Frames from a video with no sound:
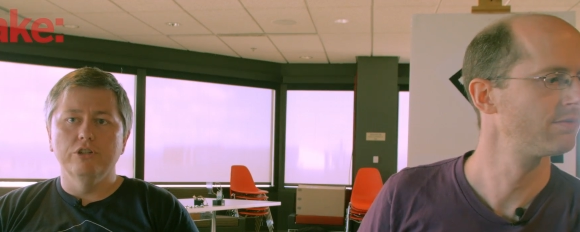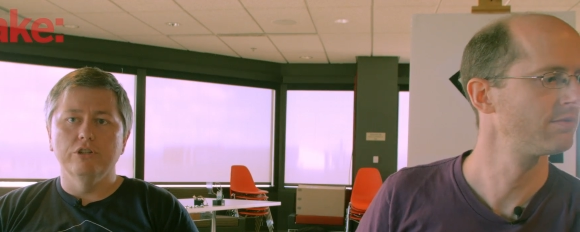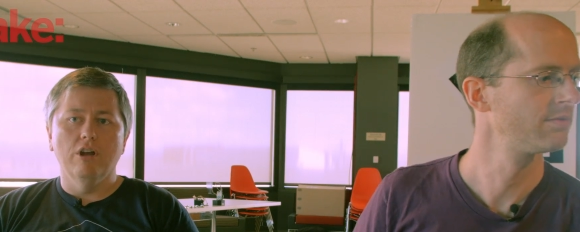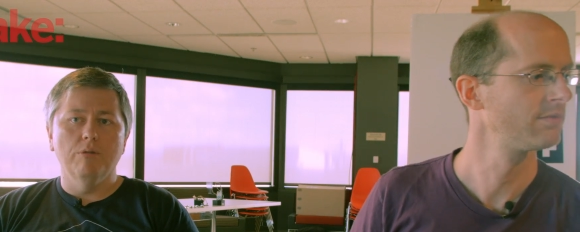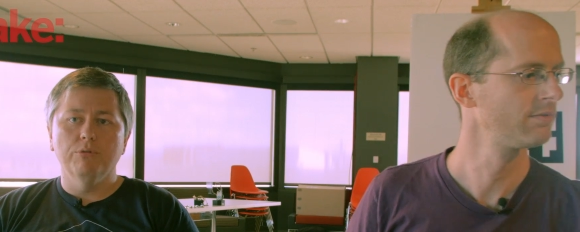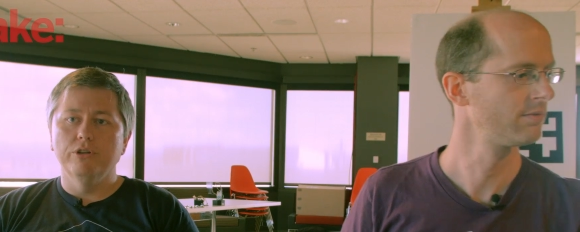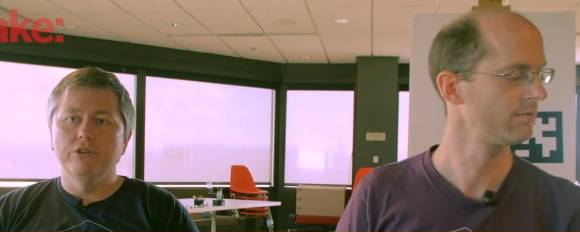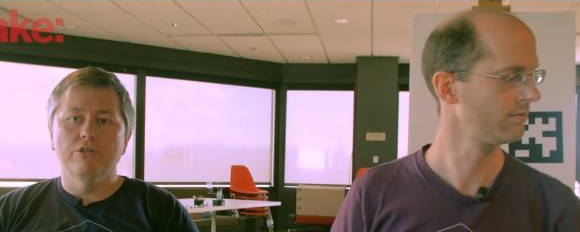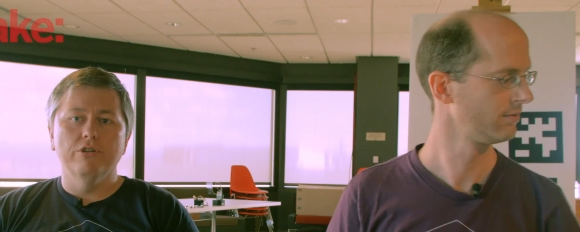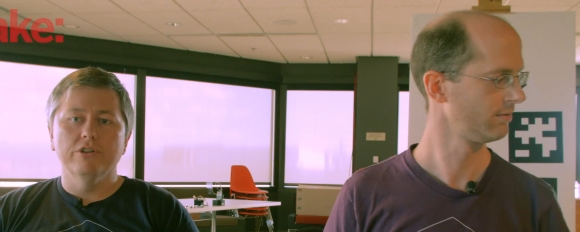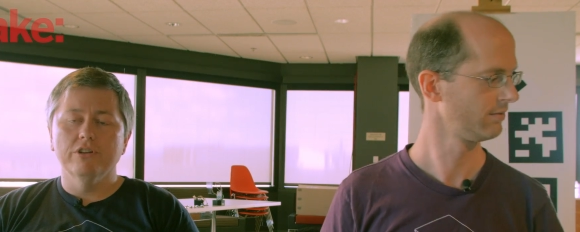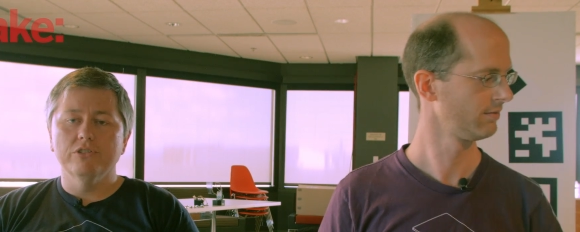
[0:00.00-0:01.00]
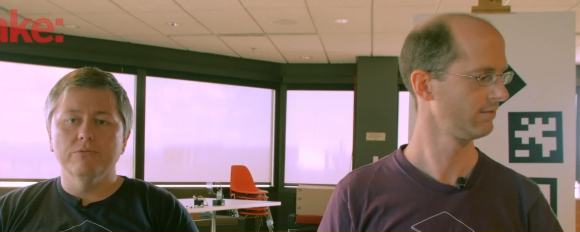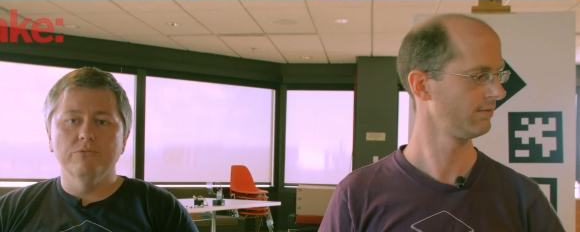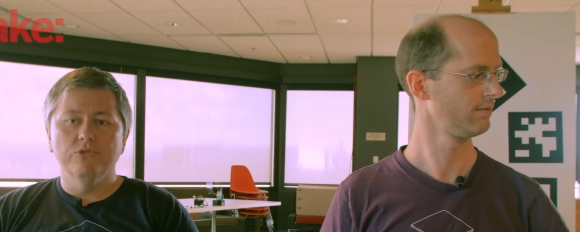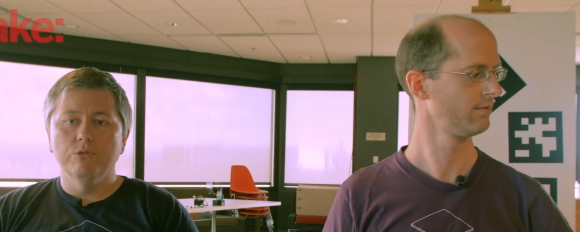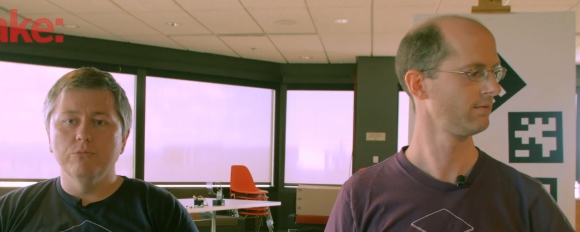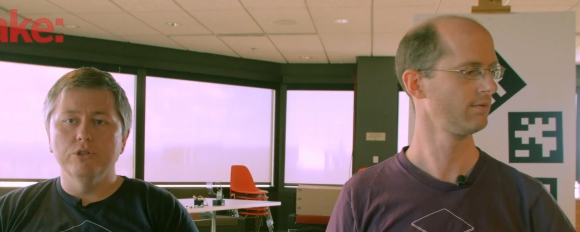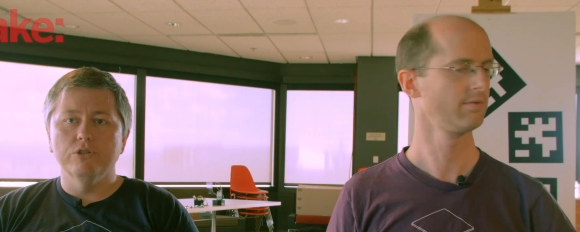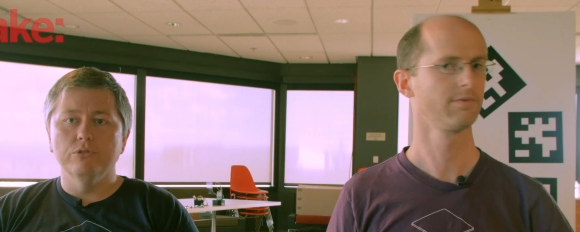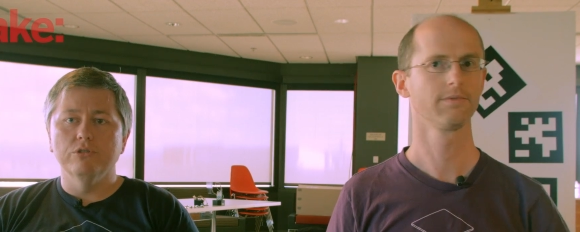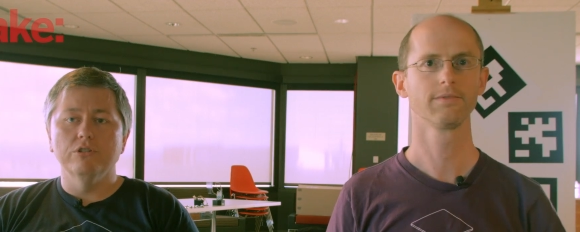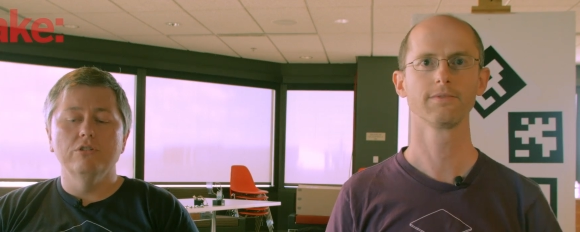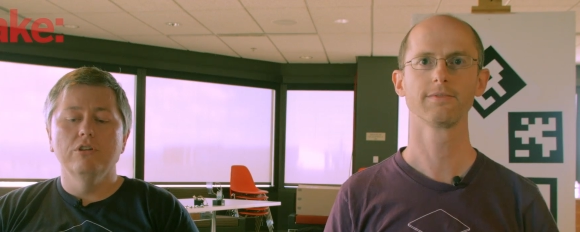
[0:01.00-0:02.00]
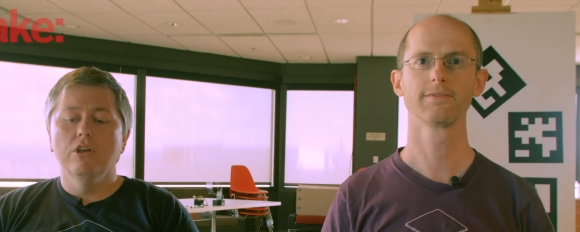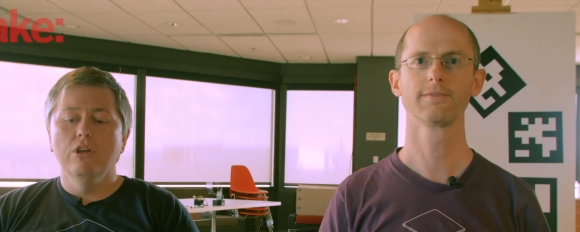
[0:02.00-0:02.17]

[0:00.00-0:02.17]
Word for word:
Speaker 1: You can upload your own custom firmware to it.